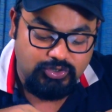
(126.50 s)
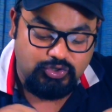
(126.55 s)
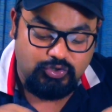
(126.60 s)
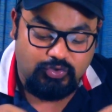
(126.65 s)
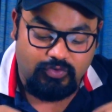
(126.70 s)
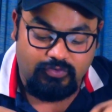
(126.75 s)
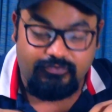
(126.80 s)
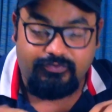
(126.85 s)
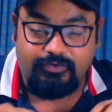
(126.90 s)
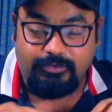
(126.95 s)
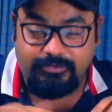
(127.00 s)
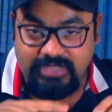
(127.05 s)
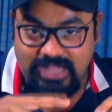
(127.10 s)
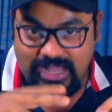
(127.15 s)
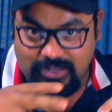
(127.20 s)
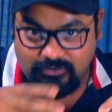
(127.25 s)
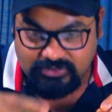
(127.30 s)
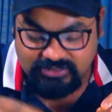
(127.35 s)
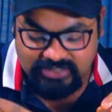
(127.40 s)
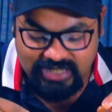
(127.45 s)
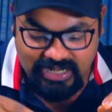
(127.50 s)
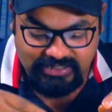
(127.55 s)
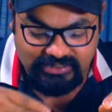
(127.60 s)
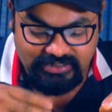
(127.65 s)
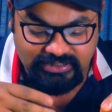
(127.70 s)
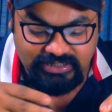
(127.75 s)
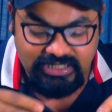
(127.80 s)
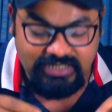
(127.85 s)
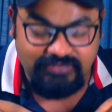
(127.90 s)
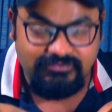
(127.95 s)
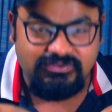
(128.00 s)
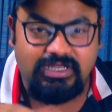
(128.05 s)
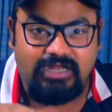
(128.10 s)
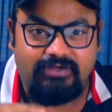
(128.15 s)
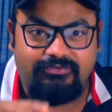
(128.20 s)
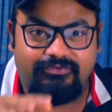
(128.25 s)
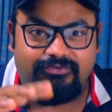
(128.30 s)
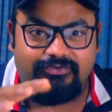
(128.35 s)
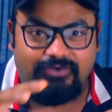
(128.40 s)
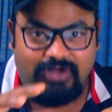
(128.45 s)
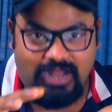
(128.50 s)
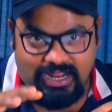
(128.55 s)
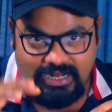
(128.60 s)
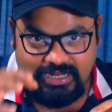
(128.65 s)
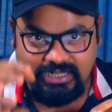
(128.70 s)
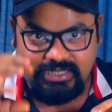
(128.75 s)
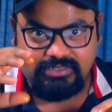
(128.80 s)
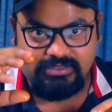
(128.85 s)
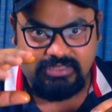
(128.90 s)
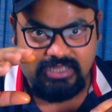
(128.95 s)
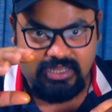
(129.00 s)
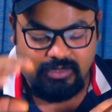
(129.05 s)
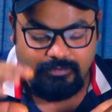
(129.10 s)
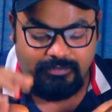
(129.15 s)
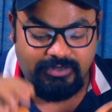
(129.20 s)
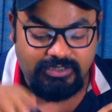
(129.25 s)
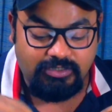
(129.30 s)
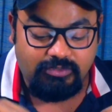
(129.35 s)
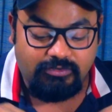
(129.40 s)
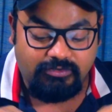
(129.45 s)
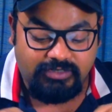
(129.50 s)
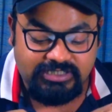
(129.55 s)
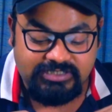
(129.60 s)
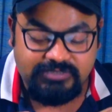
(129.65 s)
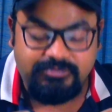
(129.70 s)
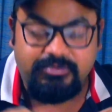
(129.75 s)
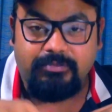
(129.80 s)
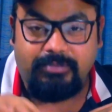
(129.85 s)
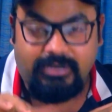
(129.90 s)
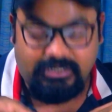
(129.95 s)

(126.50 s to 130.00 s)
So from the outside the leaves are fried and they are a bit crisp,